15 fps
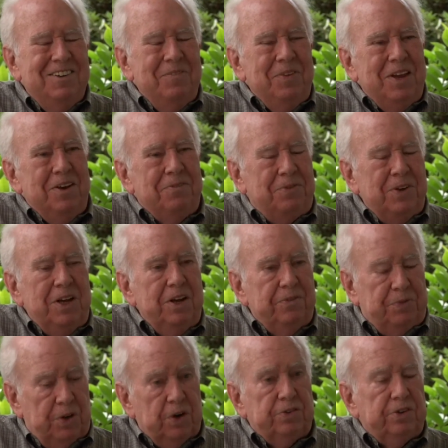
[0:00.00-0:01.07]

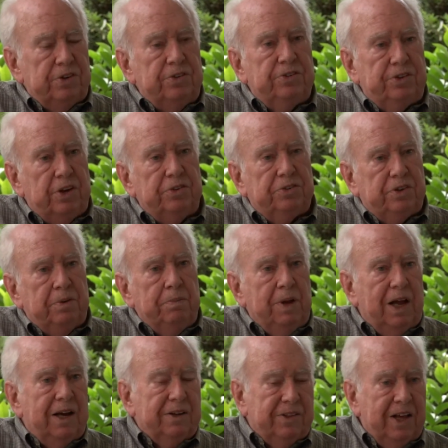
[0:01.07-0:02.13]
If there's a system
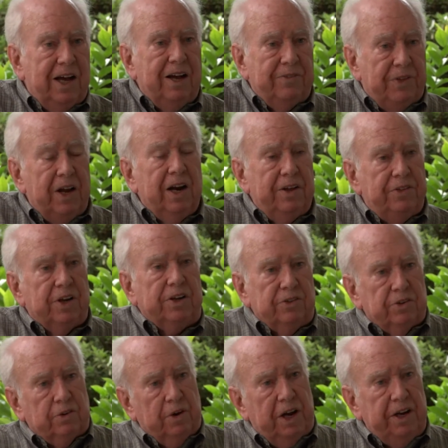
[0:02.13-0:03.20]
like that, then I think it's
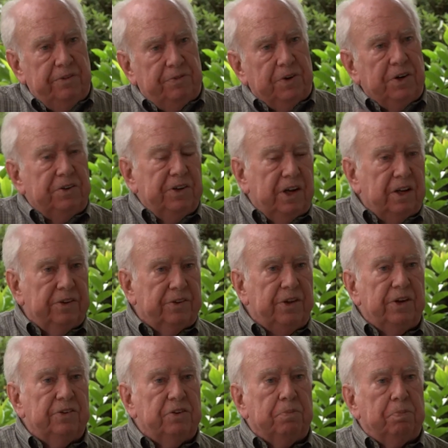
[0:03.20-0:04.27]
great for telling
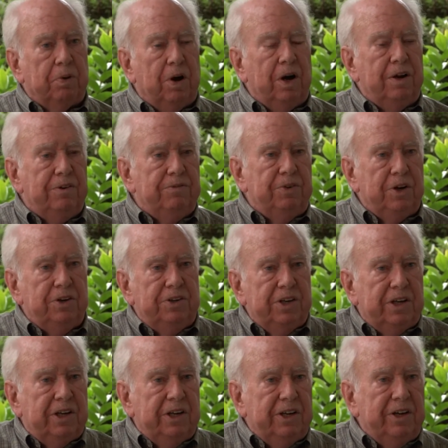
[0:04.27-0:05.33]
things apart and for
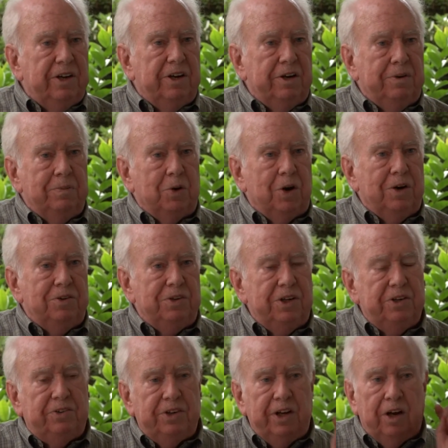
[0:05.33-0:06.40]
digging in more
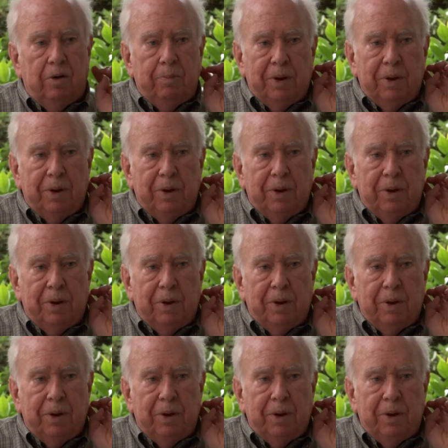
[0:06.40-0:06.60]
detail.